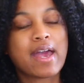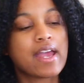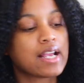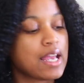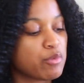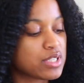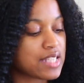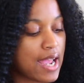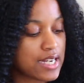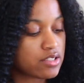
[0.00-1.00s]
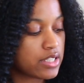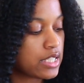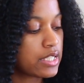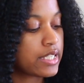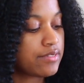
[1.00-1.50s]
bag was
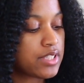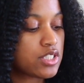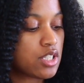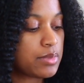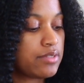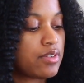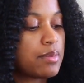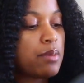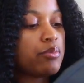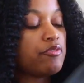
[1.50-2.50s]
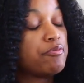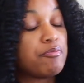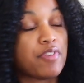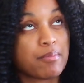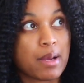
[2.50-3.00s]
actually gifted to me from my
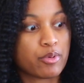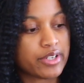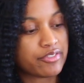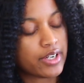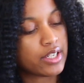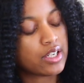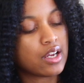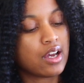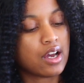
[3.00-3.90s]
from my boyfriend.